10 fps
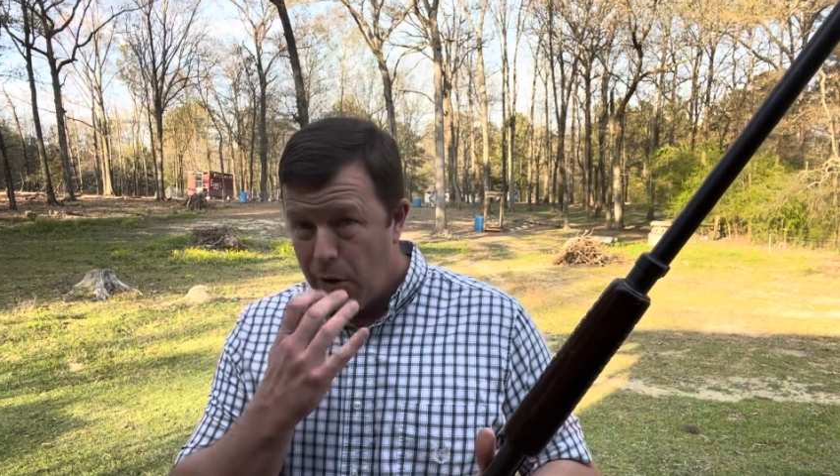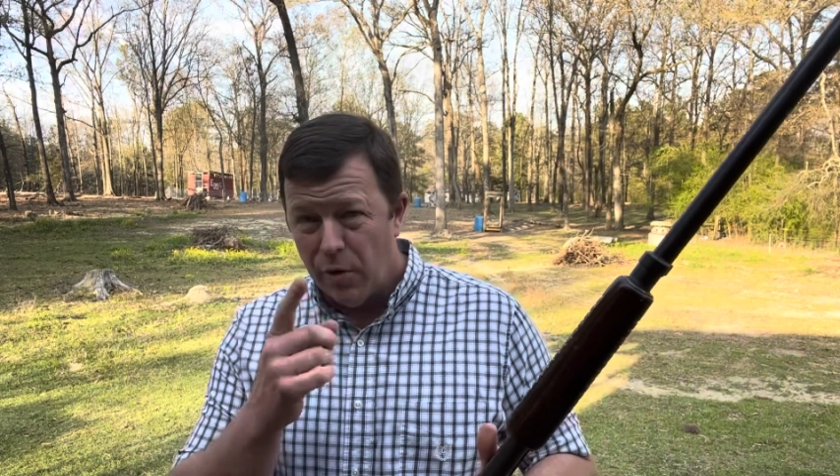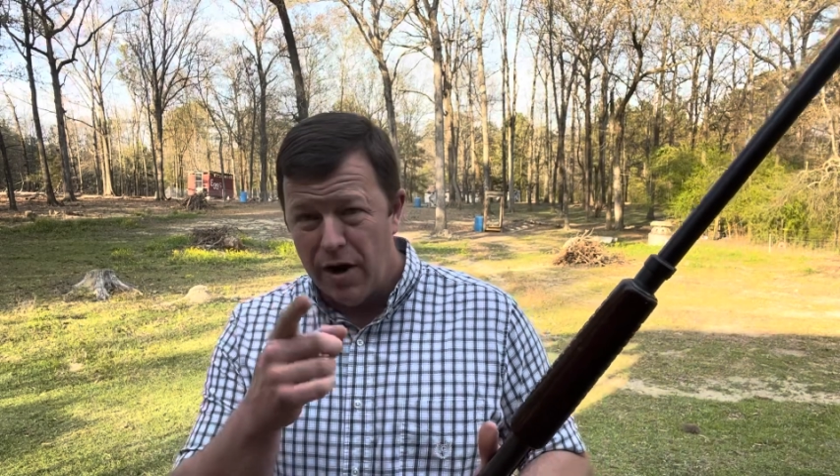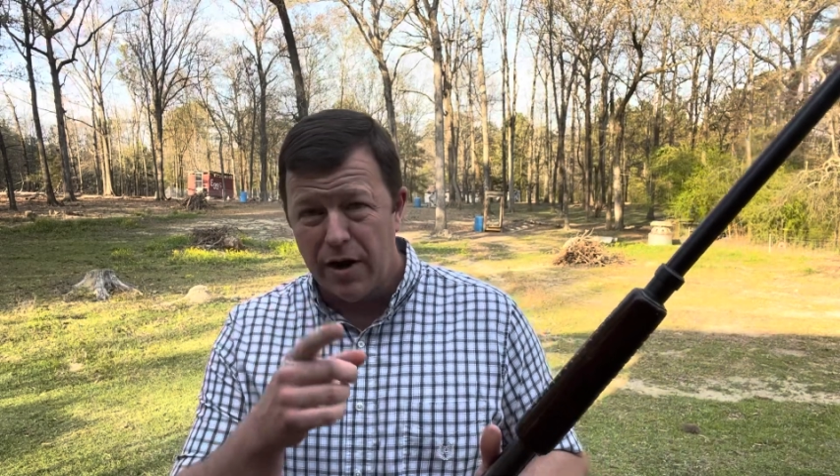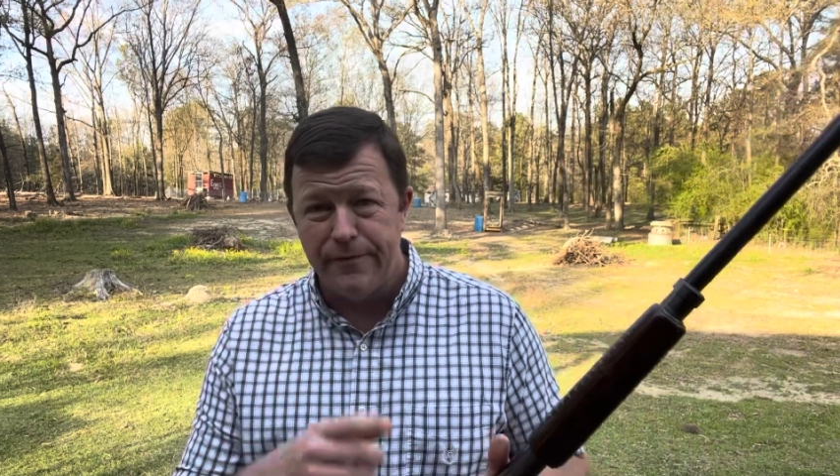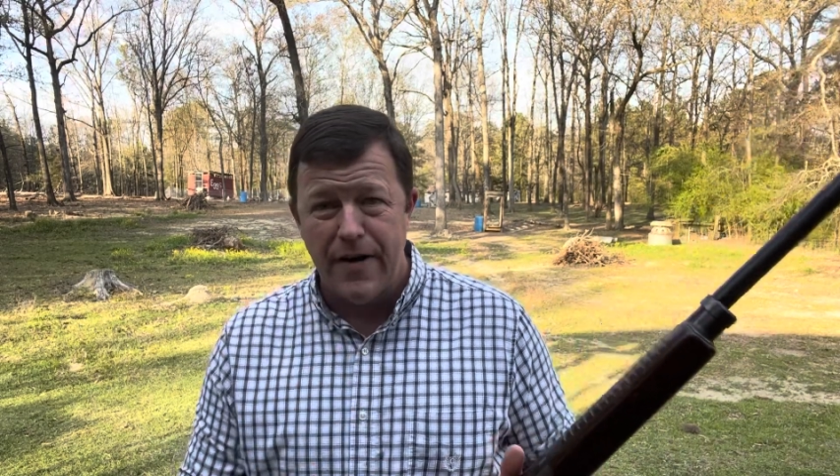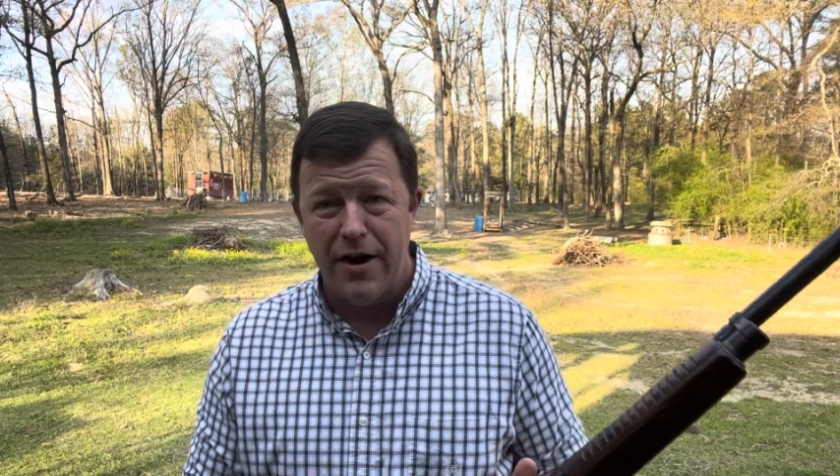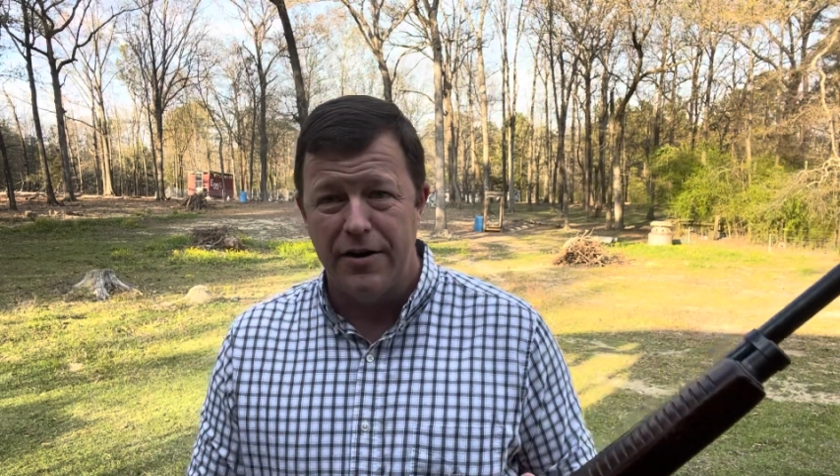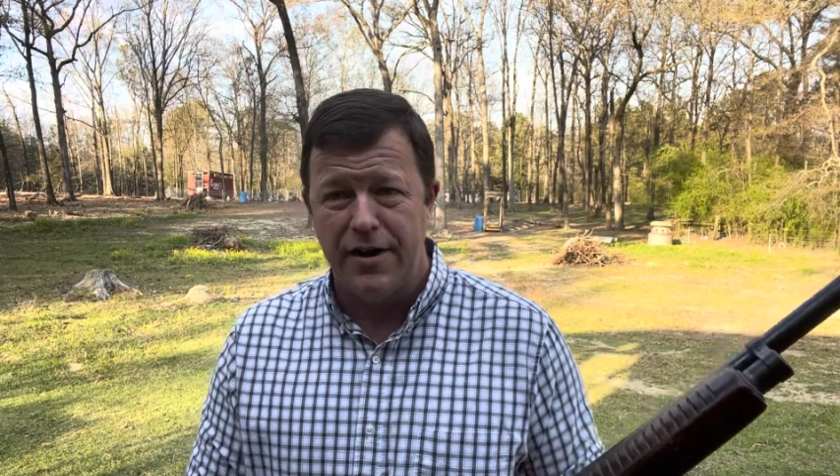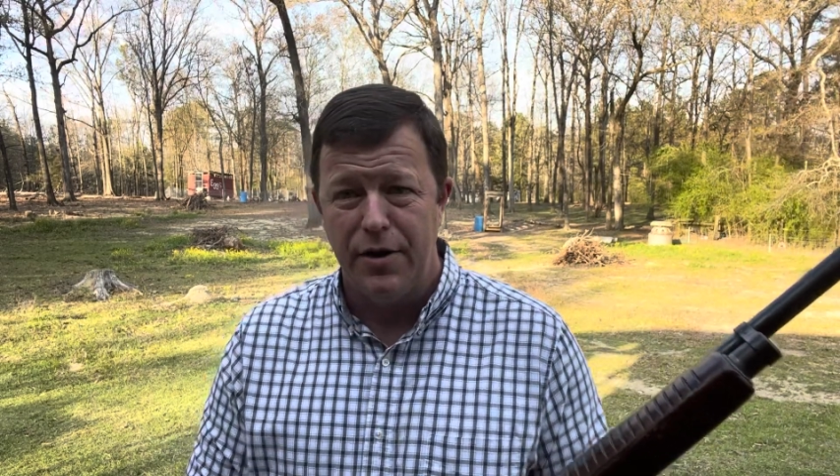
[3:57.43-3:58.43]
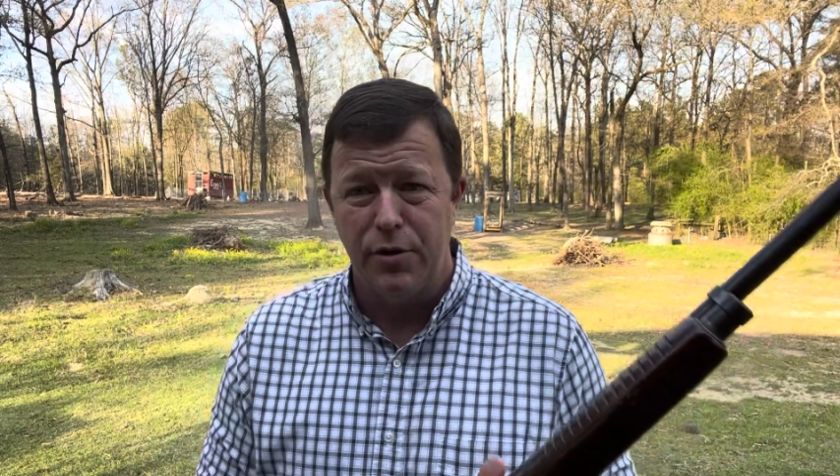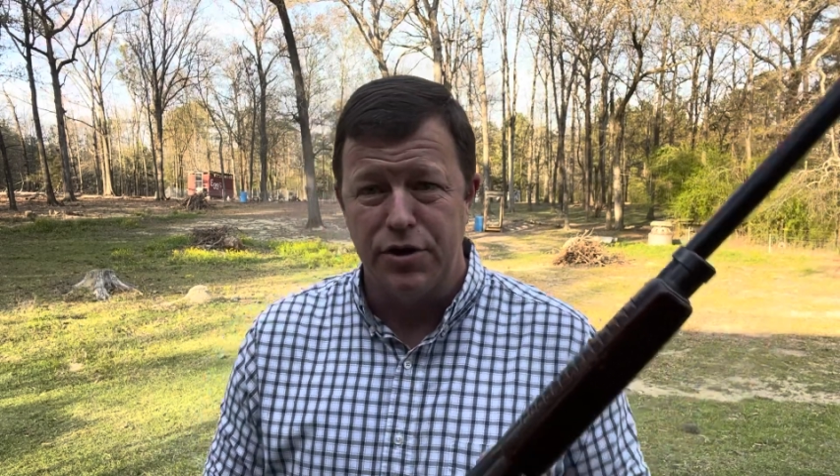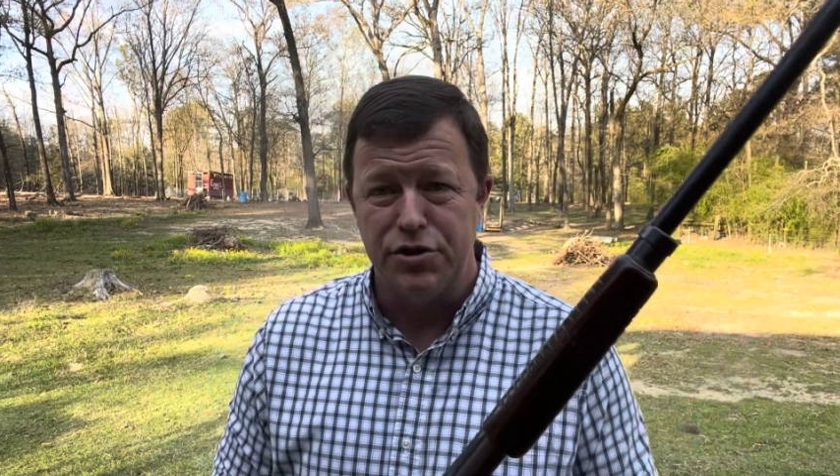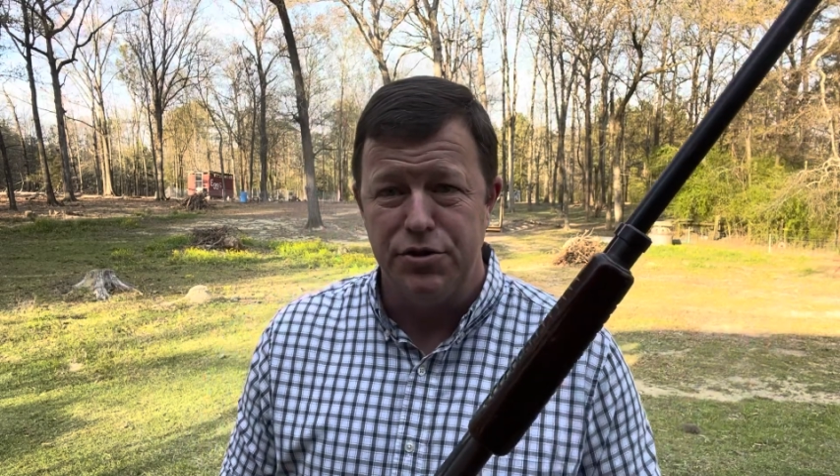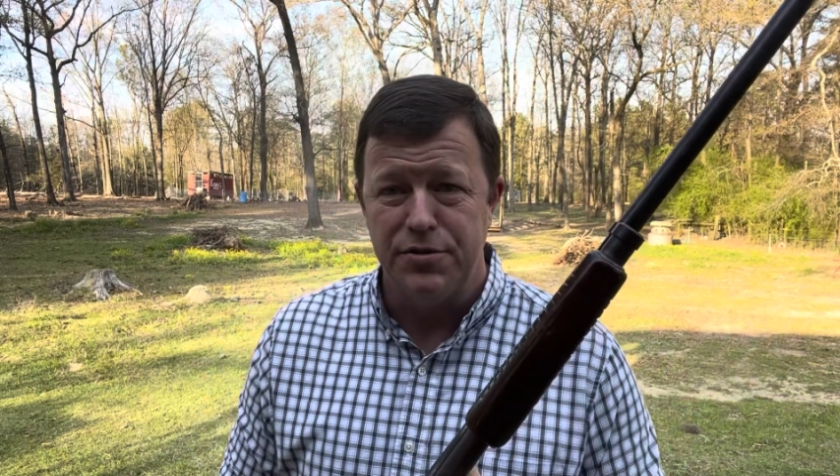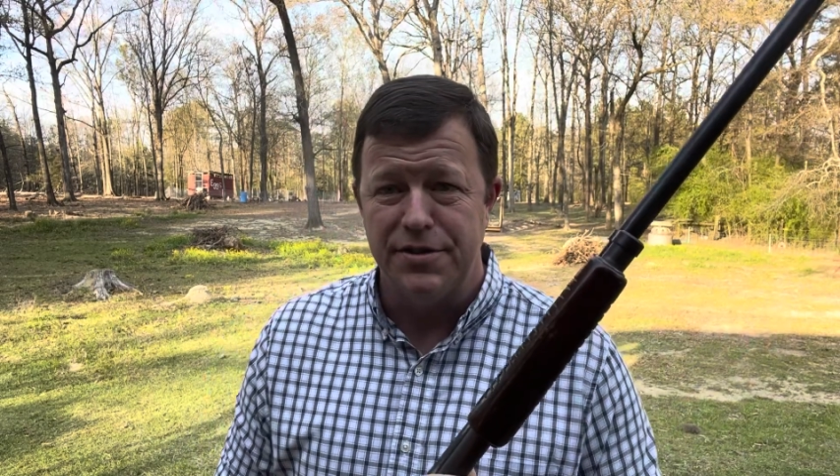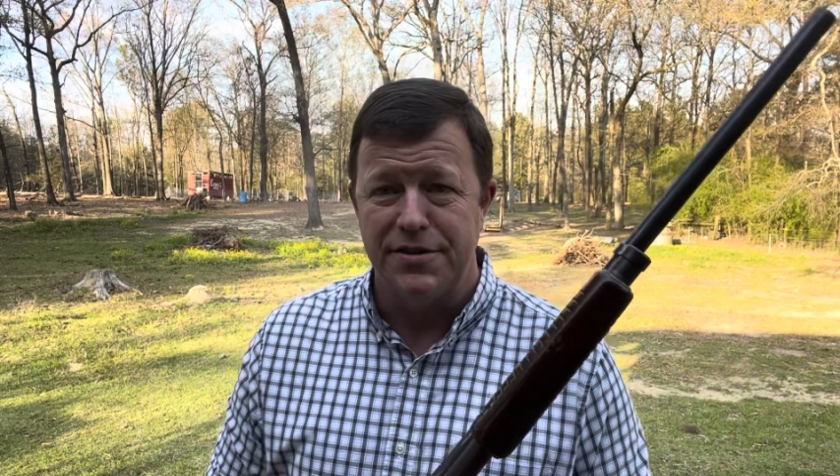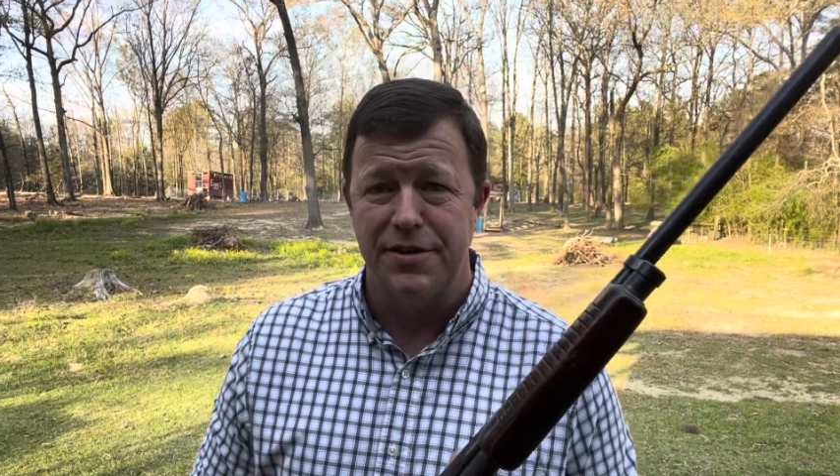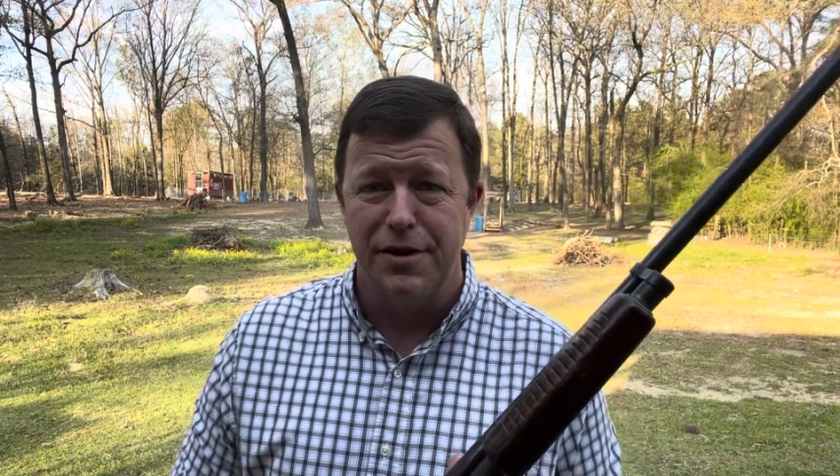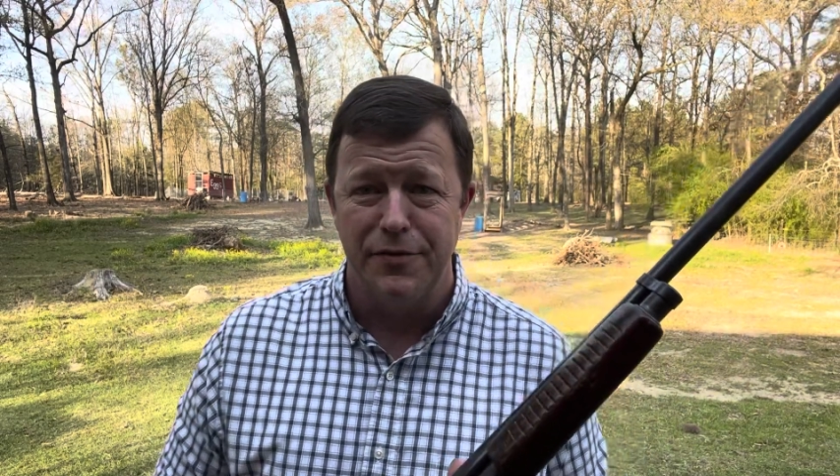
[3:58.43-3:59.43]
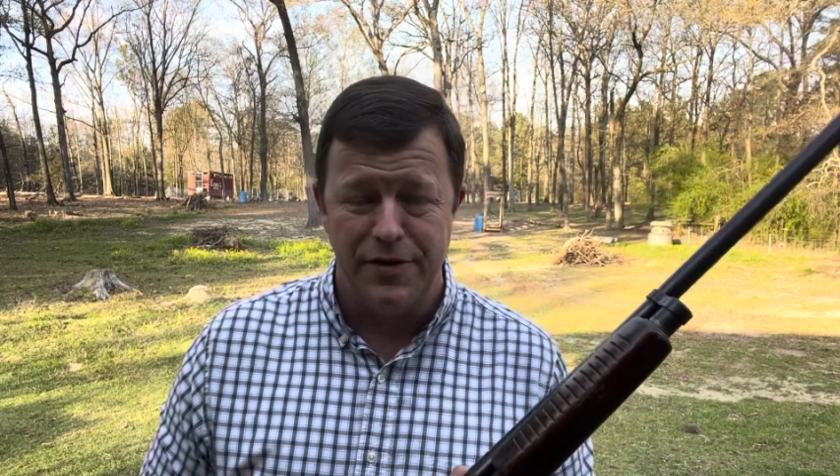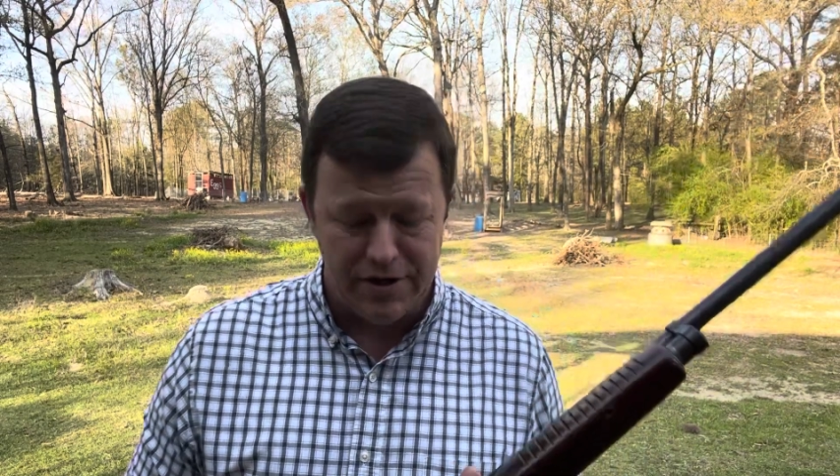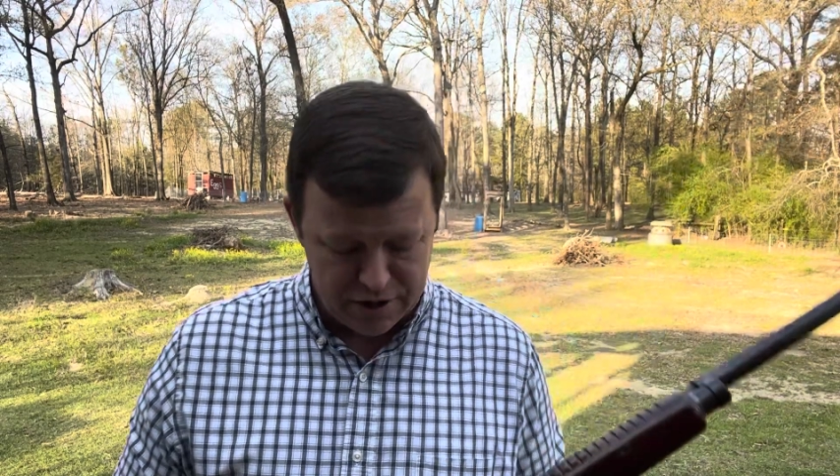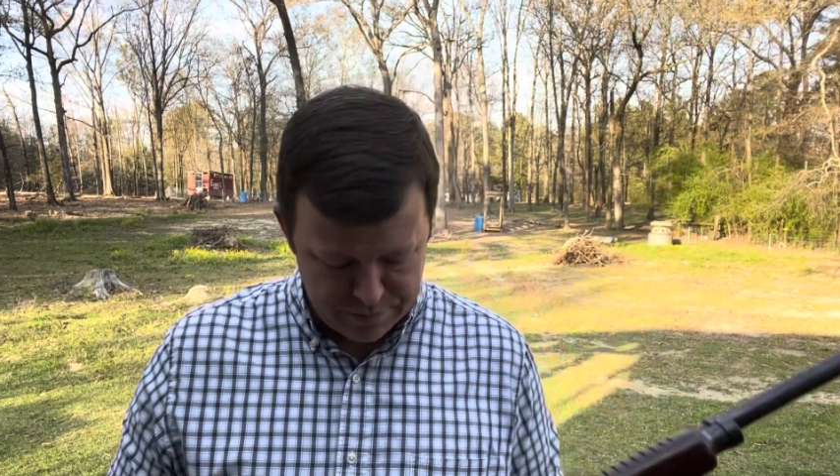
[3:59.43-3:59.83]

We're not going to fire it today. We're going to shoot this in another video,